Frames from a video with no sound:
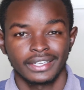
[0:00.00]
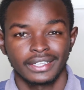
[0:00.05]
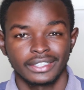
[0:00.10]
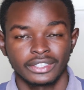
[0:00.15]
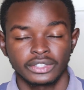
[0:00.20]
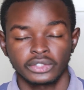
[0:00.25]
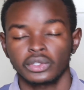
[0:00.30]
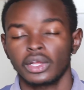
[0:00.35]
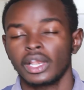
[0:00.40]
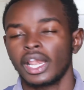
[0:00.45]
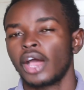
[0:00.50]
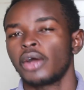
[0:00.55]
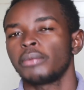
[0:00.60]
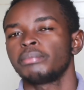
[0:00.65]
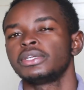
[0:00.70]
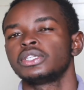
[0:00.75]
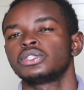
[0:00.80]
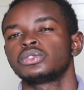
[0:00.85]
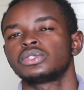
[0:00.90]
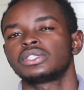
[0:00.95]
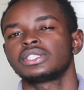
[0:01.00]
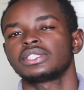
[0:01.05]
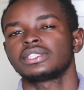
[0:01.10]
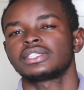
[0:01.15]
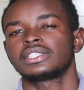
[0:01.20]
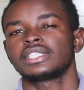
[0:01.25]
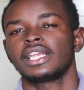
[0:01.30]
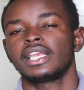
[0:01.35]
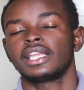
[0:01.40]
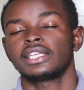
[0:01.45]
So allow me to
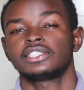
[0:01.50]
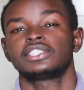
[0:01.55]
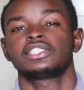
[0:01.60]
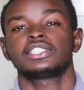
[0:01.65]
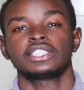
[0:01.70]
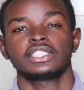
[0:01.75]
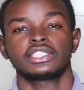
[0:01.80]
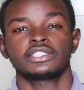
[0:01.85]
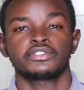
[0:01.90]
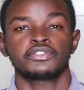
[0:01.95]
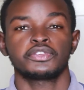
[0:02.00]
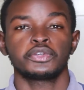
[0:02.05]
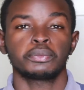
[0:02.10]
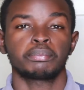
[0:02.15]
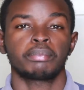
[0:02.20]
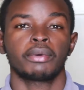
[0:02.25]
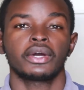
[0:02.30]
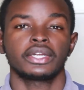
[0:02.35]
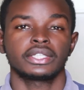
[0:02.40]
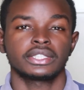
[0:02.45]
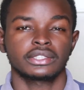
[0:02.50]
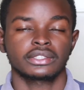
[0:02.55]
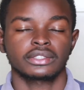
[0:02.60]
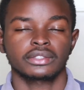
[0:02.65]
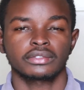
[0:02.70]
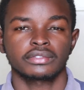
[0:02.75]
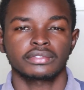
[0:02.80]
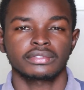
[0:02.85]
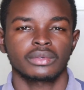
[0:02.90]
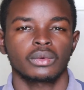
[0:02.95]
just illustrate a few points
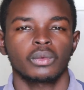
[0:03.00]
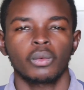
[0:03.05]
of